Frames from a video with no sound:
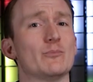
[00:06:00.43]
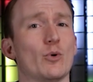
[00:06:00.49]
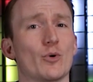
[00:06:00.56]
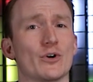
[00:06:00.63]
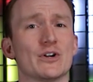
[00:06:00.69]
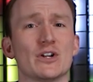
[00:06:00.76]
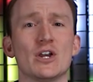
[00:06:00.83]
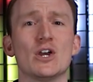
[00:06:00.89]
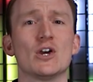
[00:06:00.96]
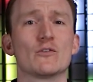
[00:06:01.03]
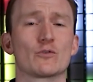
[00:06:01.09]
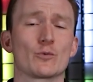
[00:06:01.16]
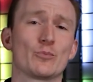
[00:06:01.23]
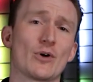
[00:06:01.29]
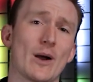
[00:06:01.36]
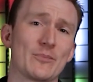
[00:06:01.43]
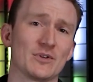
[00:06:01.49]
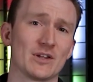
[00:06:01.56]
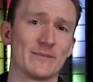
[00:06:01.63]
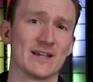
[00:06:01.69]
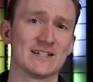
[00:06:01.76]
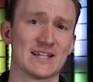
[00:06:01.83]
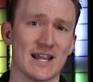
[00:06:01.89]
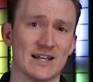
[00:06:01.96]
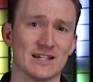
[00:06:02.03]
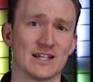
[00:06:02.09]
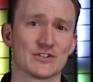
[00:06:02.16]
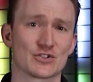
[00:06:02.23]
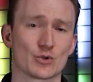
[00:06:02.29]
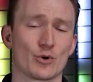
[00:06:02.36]
important for properly
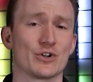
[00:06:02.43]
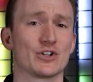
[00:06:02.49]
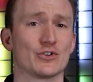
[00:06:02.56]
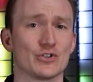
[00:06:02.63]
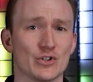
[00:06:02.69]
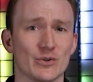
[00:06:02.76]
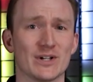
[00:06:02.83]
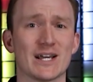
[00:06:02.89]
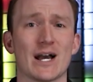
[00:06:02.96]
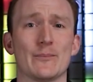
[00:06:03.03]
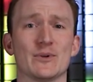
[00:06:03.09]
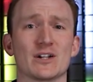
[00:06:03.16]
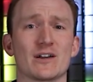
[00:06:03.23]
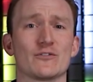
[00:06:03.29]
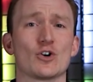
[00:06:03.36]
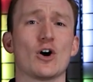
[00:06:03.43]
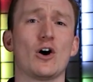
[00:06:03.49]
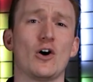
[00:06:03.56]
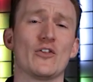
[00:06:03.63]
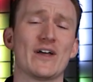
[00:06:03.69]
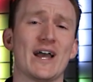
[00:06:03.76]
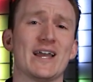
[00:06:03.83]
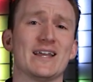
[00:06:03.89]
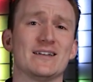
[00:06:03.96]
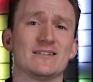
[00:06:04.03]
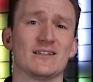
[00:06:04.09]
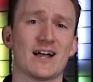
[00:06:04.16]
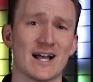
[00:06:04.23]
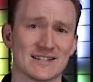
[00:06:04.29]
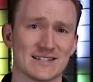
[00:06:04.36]
maintaining and storing your unit. I'm going to cover all that in
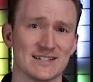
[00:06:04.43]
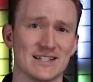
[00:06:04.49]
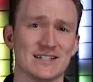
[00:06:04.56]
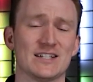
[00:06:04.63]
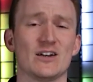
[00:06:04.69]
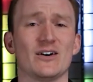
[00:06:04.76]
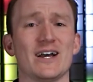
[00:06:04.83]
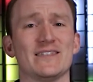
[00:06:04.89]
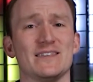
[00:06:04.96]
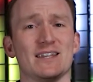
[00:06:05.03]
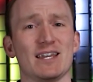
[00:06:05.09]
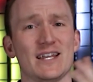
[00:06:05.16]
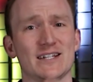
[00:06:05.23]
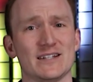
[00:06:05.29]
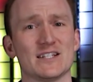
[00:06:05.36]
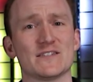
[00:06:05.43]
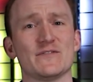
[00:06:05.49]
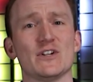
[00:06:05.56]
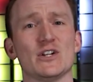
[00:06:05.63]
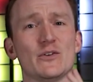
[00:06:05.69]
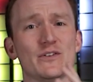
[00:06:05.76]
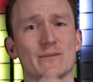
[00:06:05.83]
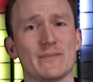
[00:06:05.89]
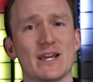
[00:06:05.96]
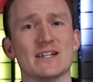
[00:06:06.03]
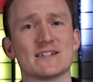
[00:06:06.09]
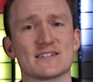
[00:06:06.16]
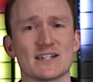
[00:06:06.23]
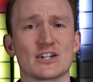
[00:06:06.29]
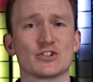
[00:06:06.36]
lots of detail at the end of this video in the
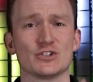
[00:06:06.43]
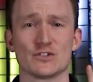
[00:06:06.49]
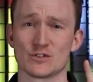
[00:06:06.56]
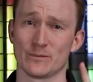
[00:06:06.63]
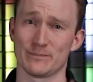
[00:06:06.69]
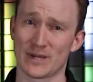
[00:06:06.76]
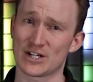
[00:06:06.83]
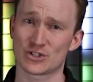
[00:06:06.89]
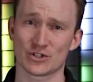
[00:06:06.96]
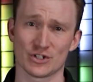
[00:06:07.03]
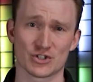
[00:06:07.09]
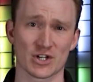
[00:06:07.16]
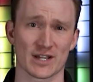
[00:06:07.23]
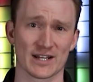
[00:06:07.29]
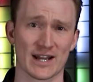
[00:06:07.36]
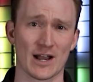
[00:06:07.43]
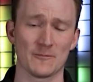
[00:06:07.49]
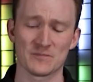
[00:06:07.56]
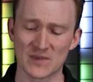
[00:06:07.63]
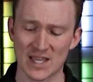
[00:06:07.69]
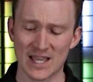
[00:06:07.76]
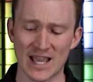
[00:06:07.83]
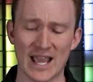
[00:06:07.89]
maintenance section, so make sure you check it out.